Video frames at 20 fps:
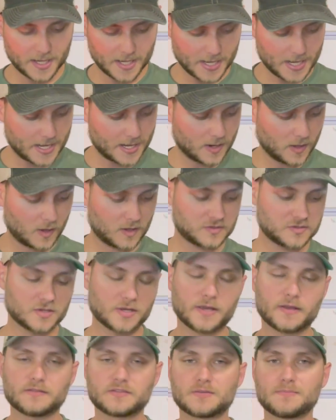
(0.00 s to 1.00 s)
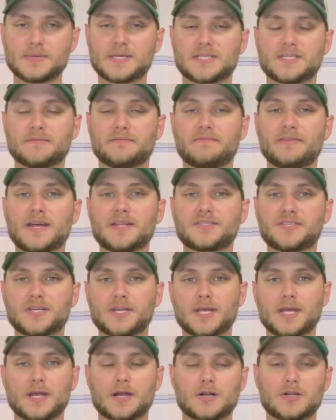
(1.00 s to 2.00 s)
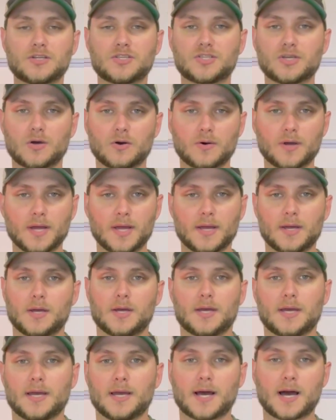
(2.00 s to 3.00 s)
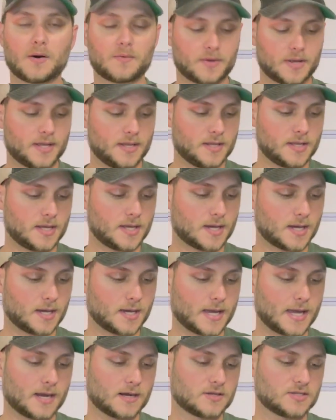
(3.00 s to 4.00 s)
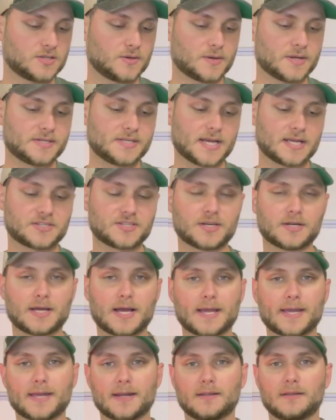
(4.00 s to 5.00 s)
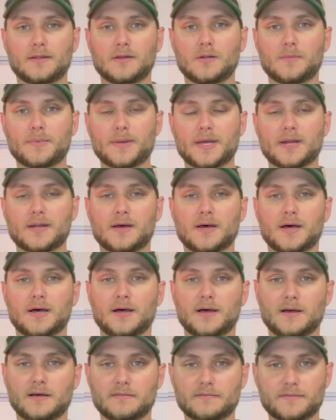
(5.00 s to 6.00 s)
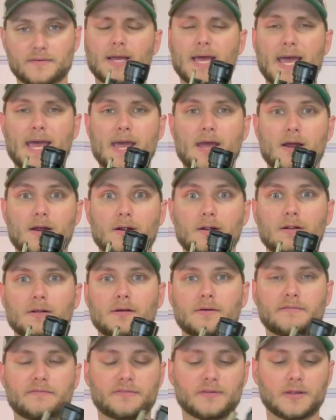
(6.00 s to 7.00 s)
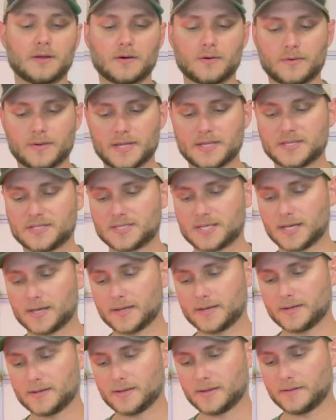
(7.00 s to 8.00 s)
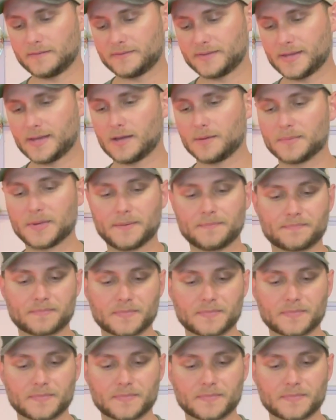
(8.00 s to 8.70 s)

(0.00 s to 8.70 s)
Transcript: and it also gives me some vents in here. So out in the Arizona desert, I get a little bit of air flow inside of the helmet.